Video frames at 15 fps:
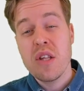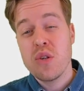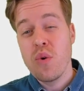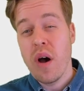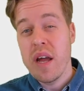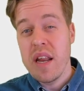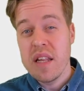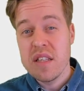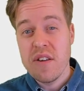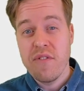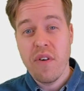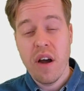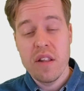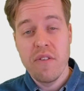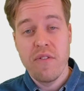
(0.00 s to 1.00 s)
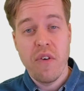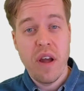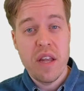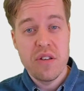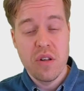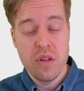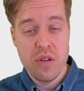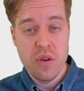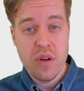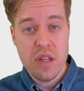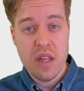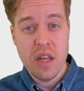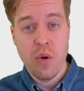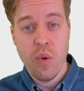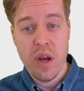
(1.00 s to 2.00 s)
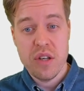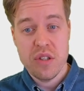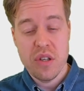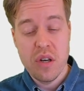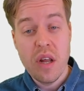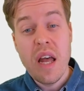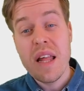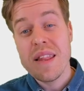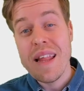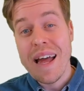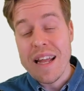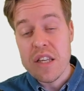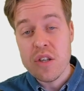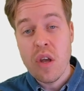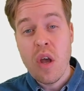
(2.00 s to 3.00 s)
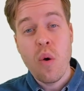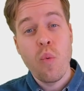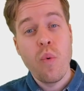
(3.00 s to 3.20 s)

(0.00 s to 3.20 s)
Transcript: to identify the phrasal unit in question, that is,